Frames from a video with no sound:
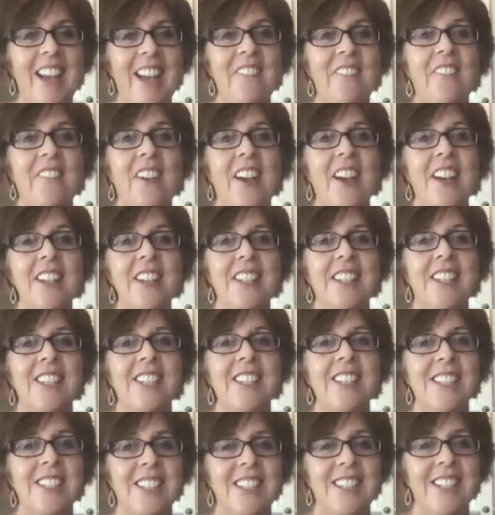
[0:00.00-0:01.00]
Right?
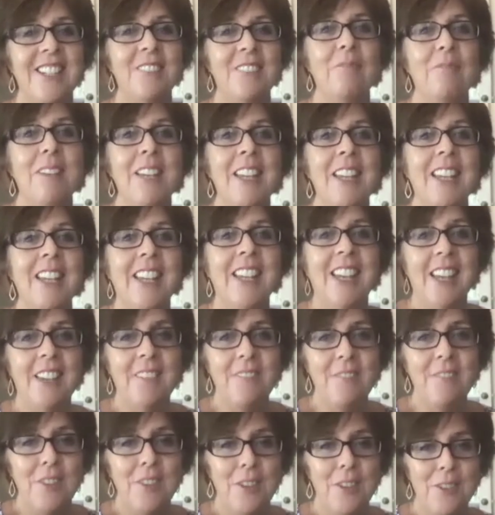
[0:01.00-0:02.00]
We
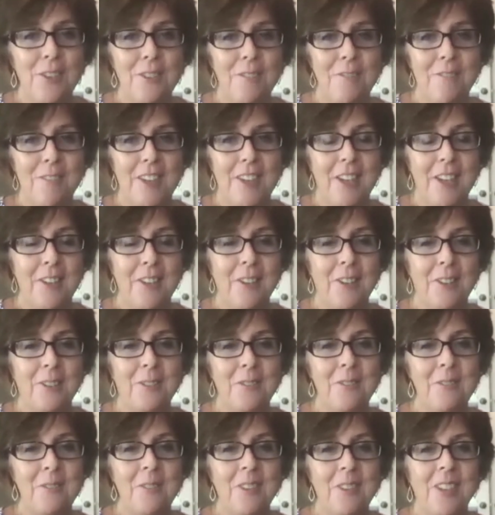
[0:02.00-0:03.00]
give you the
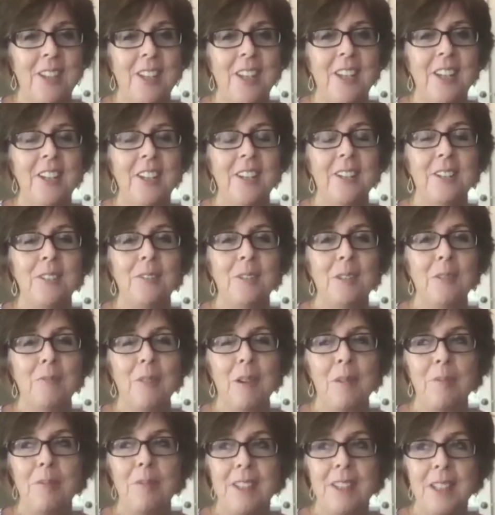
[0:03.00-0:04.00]
vehicle because we
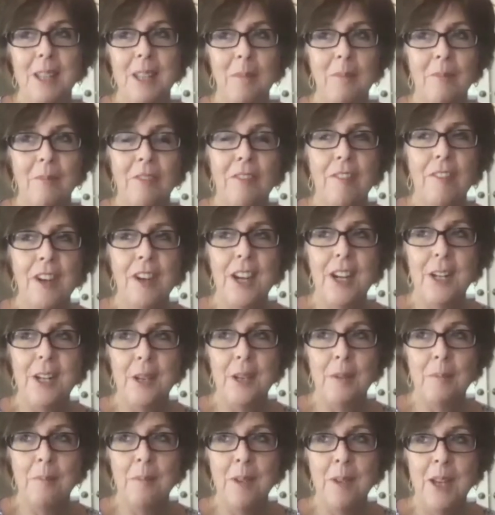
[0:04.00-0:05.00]
represent
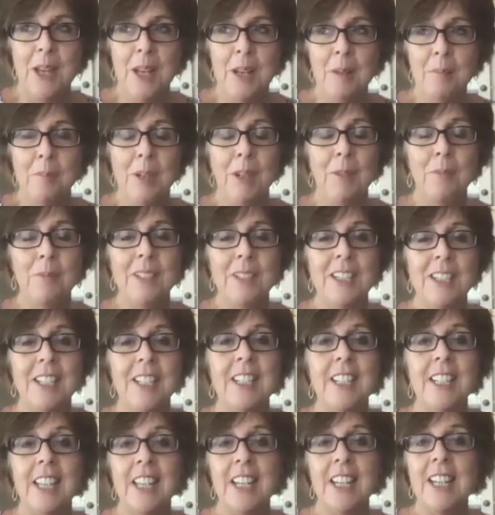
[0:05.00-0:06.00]
freedom. But it was
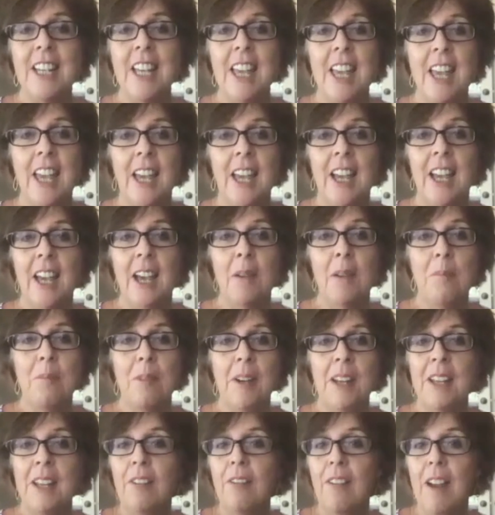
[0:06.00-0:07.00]
a skincare
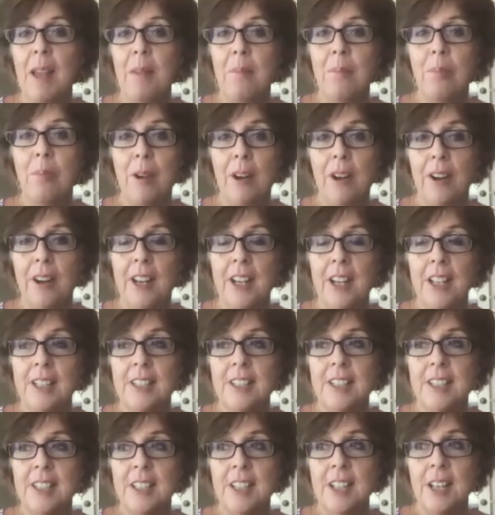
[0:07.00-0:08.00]
company, great
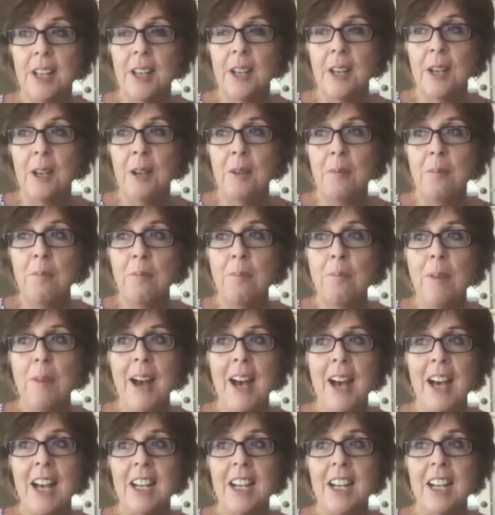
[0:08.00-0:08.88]
products. But